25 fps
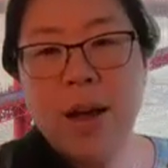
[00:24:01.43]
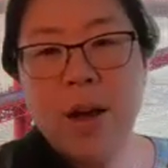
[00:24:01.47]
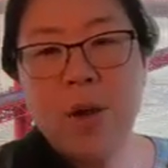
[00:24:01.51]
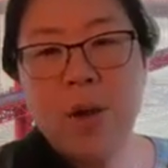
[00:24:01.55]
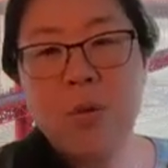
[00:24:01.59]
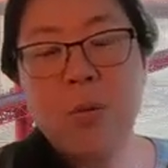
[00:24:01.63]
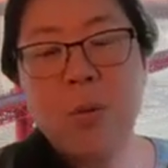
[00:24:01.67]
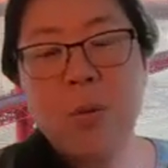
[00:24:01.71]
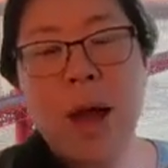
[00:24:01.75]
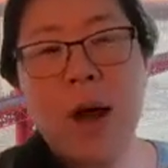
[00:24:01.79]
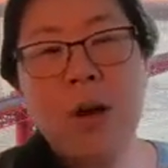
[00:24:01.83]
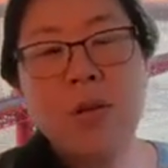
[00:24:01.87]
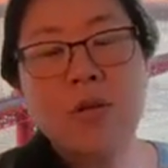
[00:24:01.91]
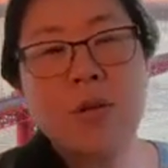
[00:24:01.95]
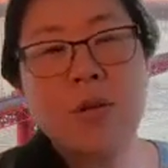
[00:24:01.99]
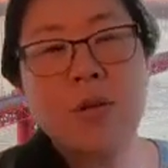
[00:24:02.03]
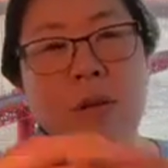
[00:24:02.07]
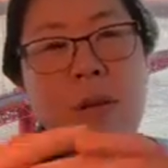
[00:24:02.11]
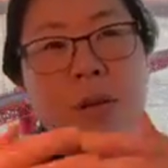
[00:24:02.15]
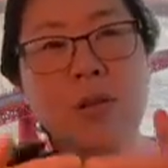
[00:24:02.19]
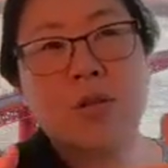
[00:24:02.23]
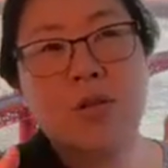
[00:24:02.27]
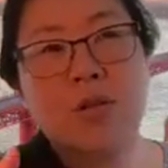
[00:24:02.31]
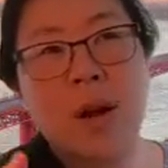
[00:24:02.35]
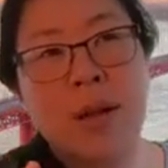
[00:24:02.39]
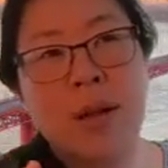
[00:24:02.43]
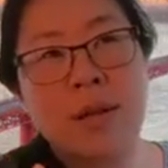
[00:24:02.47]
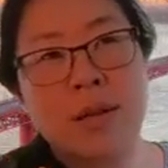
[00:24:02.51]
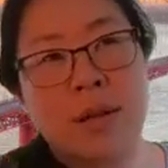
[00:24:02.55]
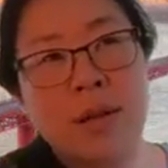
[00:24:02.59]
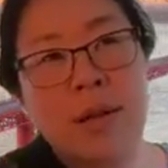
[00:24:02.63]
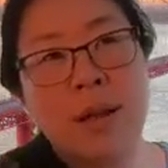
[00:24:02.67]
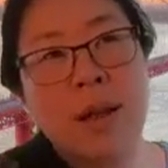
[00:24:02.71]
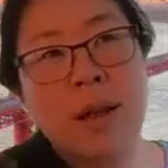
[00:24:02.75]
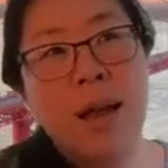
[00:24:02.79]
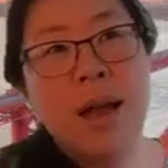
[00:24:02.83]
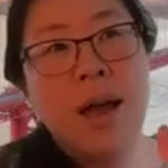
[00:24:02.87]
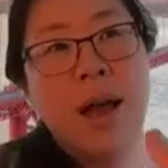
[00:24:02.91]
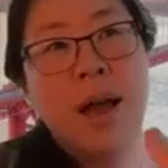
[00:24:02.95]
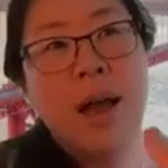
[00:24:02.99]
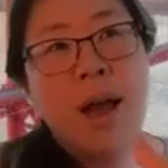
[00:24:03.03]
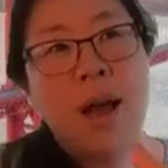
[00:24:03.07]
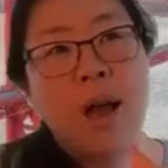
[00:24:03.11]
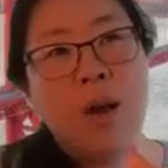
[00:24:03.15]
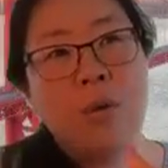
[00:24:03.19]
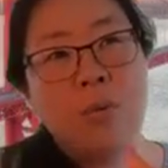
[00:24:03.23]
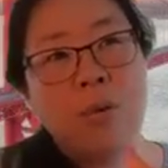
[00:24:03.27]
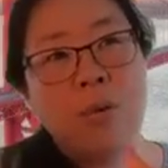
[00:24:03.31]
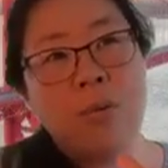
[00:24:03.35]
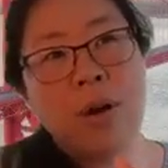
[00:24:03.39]
And we also constructed
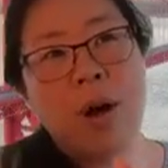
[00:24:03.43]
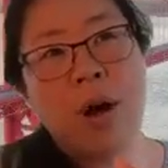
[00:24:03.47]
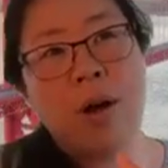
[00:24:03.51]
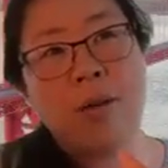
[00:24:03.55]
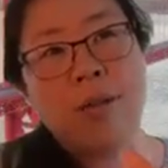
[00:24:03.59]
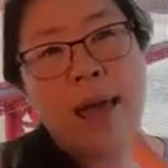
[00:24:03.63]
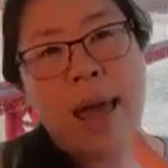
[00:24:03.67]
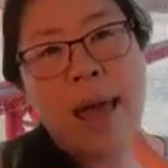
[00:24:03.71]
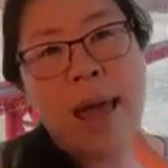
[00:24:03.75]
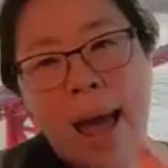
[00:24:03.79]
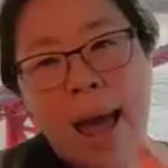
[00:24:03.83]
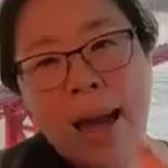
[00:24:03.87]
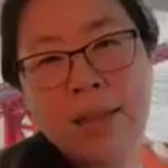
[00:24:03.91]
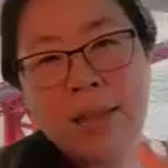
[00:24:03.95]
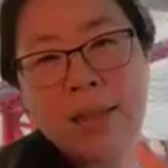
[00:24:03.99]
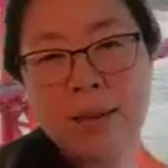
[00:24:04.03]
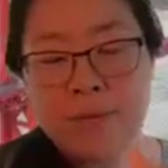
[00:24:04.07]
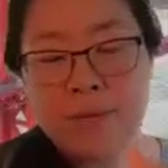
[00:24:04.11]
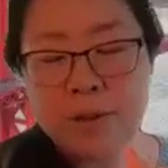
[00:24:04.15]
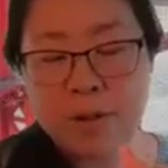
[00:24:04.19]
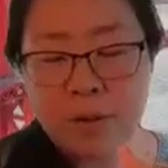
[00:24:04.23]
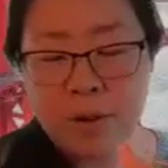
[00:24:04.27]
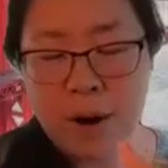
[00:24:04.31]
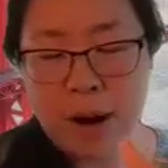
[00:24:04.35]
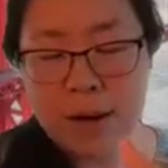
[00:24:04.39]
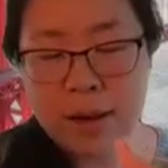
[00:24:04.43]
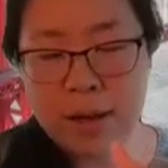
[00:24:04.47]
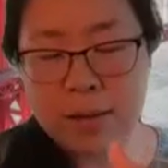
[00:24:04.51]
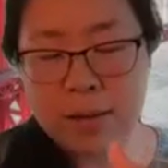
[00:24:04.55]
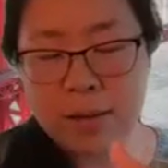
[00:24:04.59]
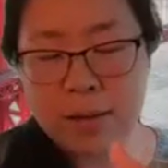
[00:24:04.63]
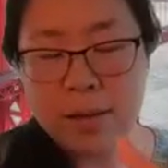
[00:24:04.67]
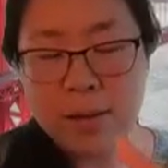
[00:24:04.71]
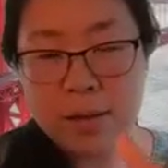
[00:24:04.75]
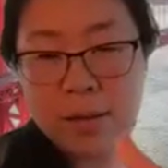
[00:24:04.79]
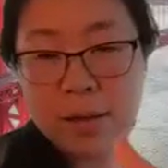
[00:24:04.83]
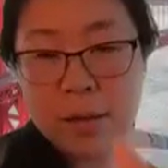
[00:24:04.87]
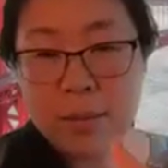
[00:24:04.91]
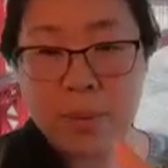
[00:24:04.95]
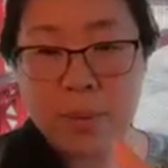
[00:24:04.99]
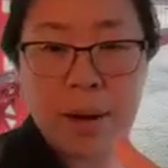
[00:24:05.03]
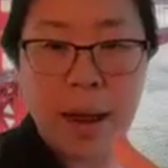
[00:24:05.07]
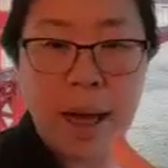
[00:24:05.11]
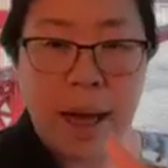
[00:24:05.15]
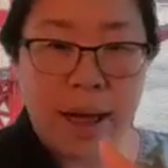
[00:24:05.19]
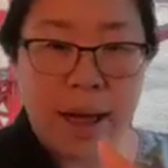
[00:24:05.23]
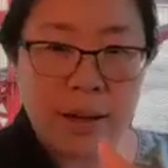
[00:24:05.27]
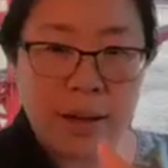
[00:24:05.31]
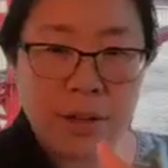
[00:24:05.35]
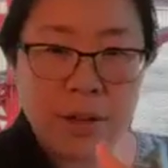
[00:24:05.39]
what we call active credit
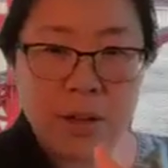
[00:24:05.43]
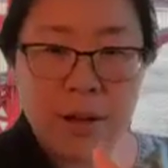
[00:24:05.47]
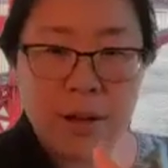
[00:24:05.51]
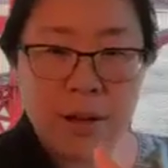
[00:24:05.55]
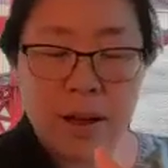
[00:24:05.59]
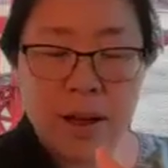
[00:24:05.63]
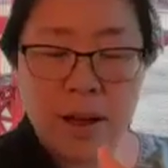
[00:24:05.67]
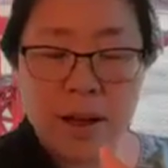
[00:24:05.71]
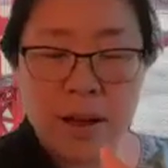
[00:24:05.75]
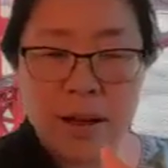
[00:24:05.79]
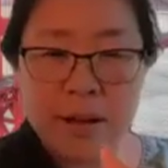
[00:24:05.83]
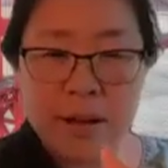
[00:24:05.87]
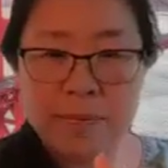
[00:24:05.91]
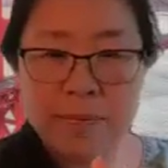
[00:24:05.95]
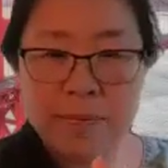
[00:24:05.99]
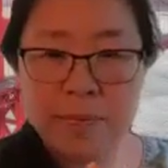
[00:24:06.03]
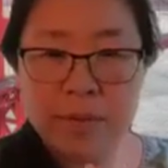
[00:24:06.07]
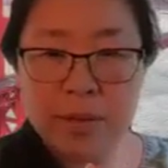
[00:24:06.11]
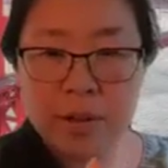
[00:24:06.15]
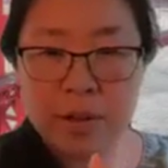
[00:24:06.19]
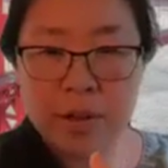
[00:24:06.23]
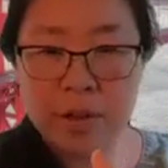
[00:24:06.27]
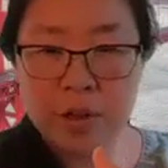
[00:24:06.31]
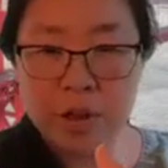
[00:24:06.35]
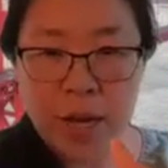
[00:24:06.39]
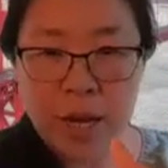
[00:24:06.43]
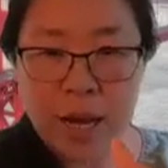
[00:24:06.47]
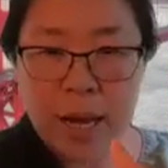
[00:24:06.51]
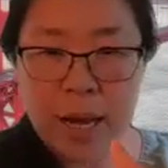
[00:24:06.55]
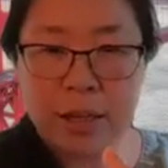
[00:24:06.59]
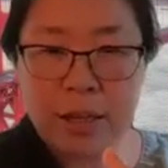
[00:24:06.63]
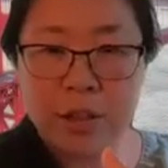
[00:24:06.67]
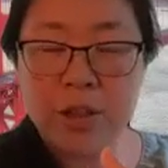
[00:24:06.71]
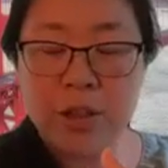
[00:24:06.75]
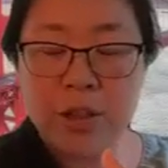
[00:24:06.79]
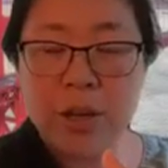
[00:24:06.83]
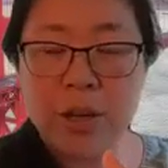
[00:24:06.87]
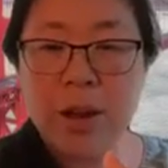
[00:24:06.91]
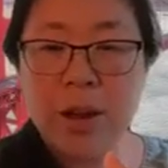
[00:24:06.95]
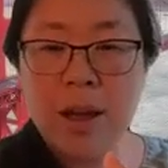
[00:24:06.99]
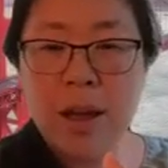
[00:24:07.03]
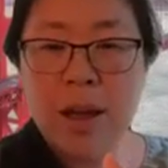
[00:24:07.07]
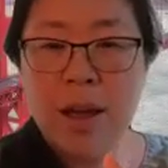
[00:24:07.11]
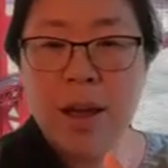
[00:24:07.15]
supply change.